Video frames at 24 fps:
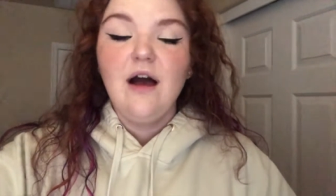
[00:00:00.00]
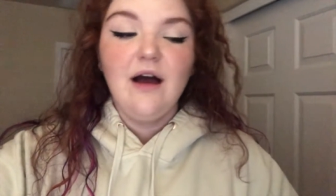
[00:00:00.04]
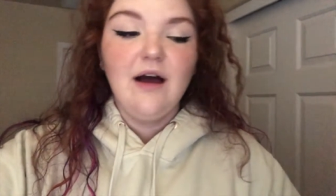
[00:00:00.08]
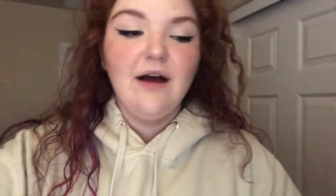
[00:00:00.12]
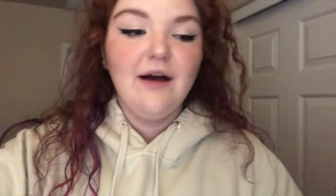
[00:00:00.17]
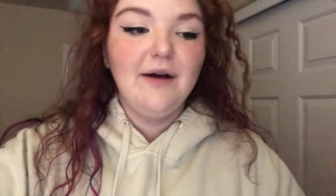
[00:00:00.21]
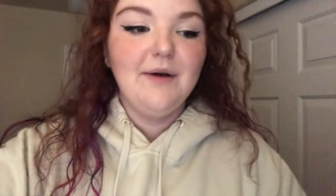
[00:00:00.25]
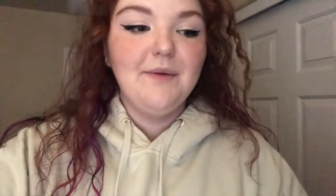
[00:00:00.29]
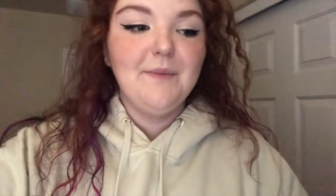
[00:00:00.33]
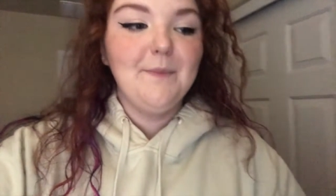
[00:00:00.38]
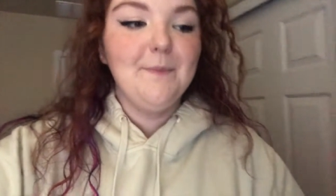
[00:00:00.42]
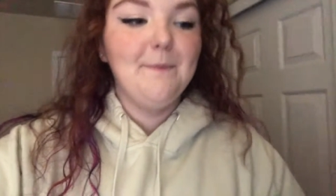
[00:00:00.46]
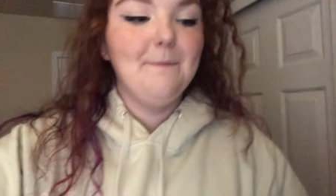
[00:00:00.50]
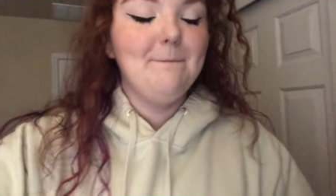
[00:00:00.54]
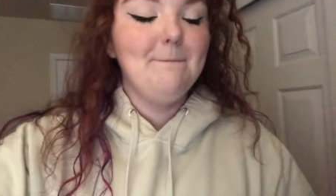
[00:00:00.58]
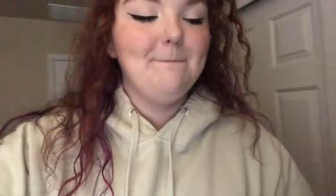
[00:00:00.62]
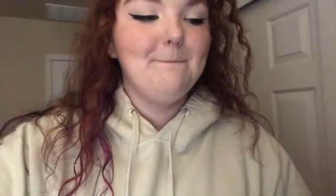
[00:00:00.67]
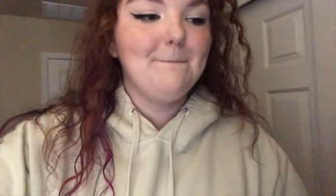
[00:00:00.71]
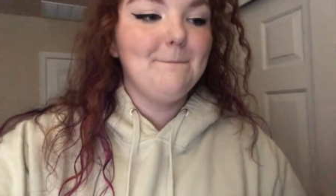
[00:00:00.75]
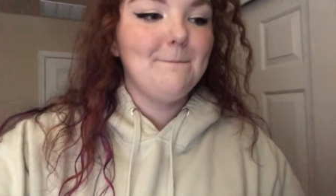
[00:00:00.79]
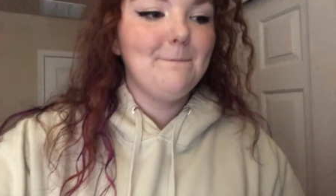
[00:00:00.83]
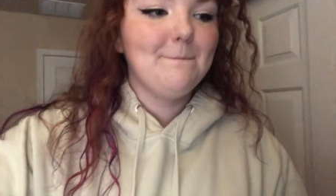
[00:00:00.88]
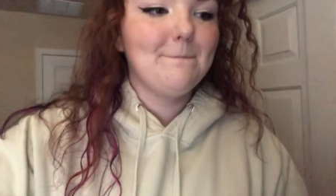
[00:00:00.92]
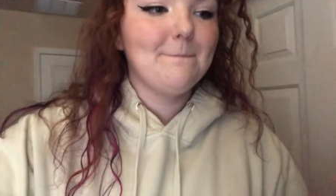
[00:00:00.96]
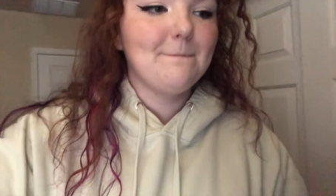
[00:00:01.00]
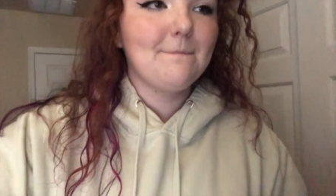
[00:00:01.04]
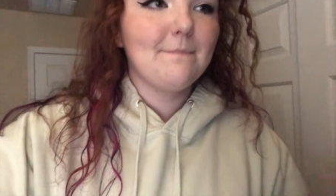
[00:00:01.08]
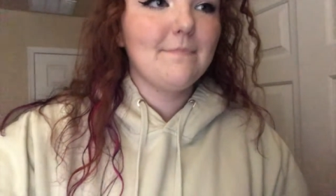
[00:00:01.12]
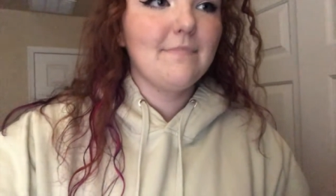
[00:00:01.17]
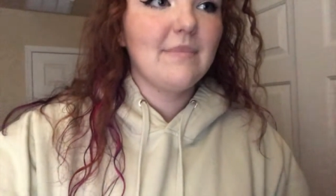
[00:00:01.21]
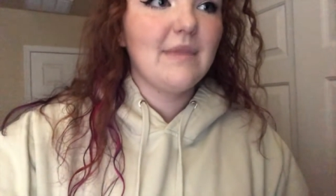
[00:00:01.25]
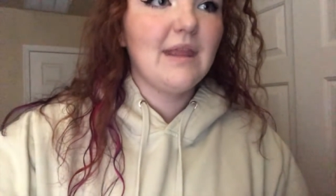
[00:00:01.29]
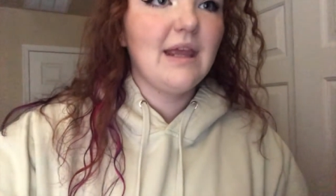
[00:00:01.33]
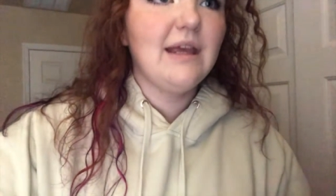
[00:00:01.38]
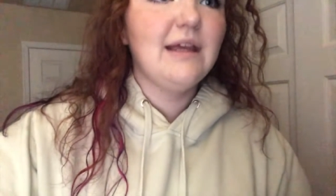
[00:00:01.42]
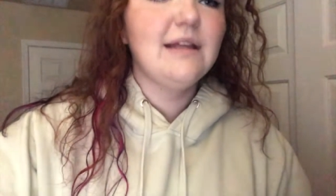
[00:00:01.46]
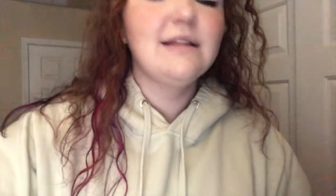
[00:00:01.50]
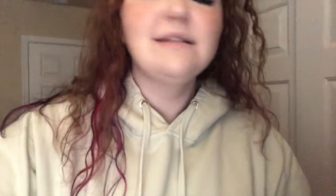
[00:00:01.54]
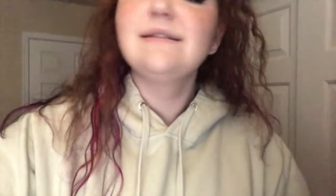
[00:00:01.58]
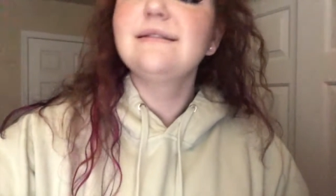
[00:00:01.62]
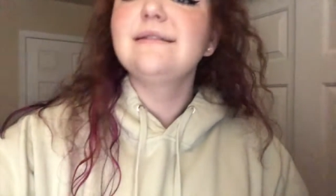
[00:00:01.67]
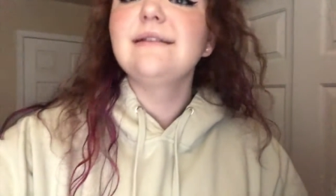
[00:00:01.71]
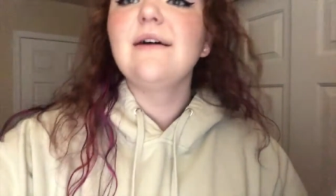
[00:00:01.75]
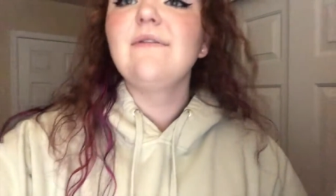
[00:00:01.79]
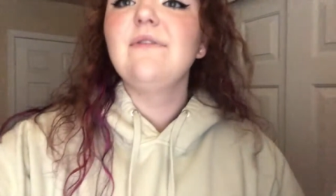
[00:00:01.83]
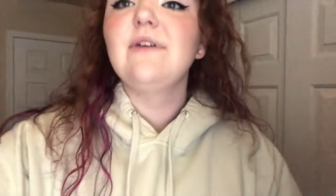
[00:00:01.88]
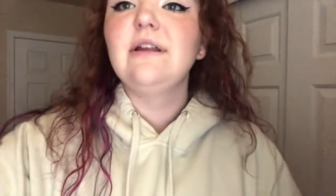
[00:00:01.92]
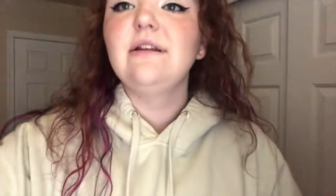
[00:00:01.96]
Um, it's
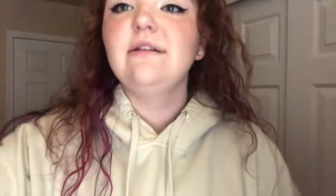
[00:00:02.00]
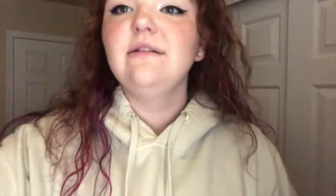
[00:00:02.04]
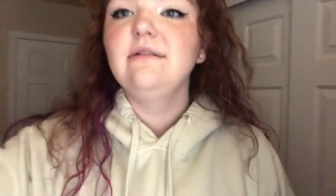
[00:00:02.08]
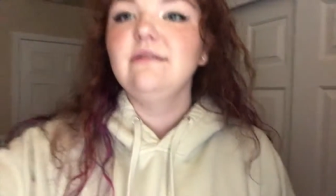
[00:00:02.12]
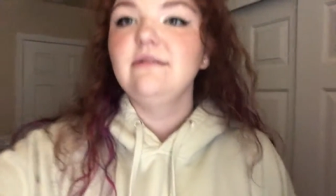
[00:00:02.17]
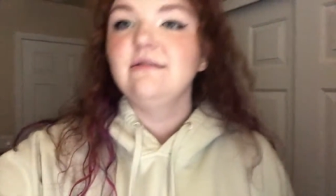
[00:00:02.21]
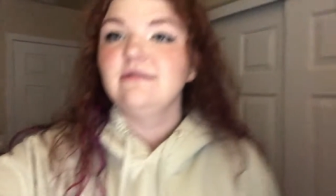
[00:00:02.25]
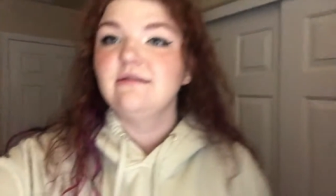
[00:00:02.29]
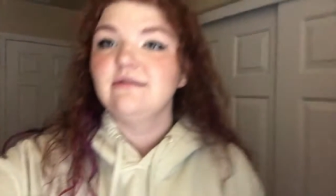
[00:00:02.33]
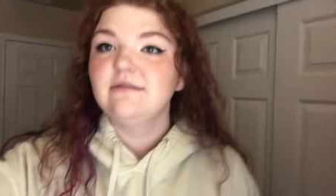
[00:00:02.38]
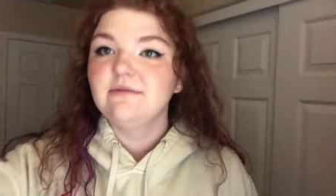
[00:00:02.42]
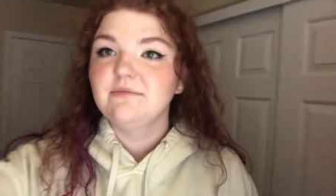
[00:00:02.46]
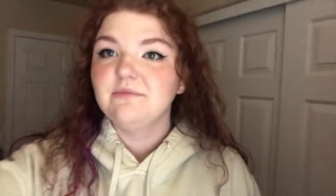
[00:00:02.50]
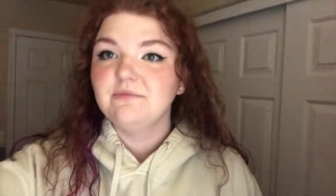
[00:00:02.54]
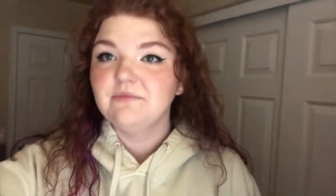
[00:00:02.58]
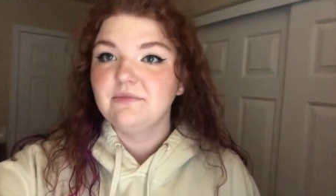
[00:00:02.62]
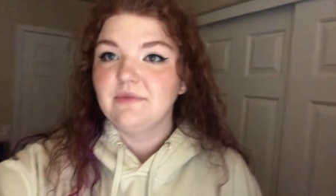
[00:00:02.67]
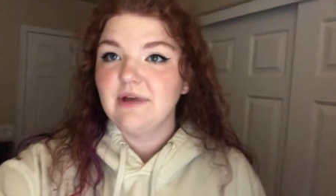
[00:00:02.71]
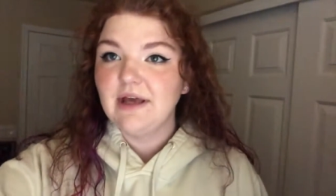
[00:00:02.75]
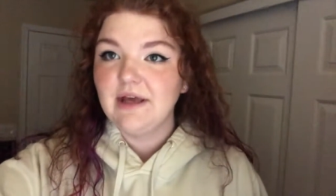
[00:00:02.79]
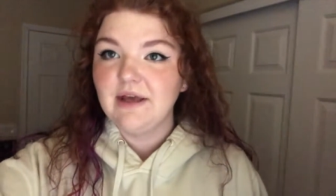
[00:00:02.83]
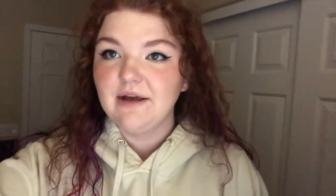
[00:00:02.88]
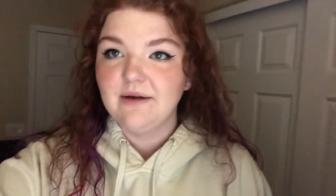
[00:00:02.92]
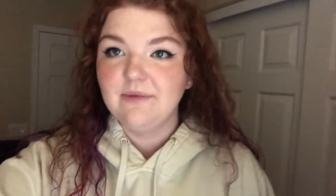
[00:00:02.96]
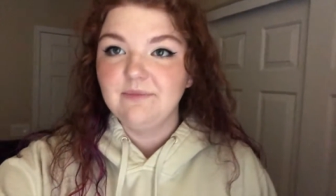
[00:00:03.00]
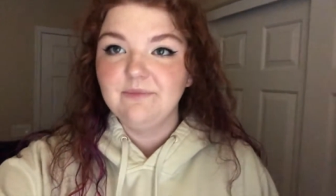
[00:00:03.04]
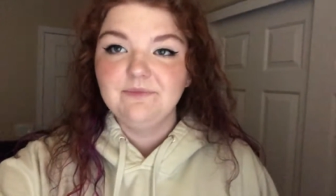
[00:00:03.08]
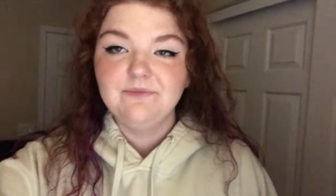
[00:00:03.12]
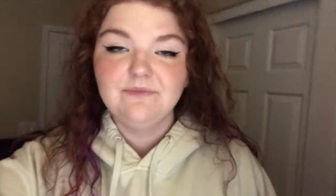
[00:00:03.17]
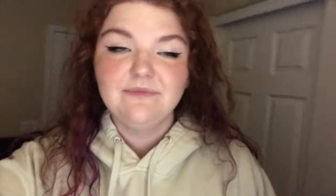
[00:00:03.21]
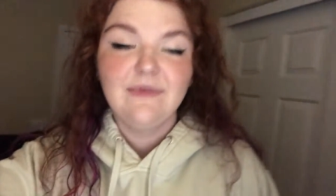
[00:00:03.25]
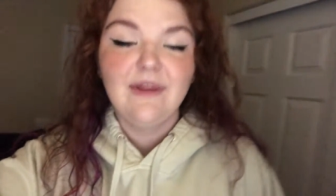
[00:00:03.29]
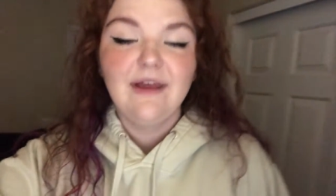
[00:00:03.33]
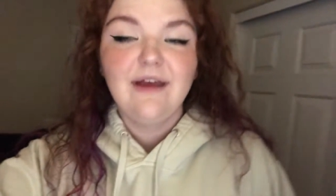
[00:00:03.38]
7 a.m.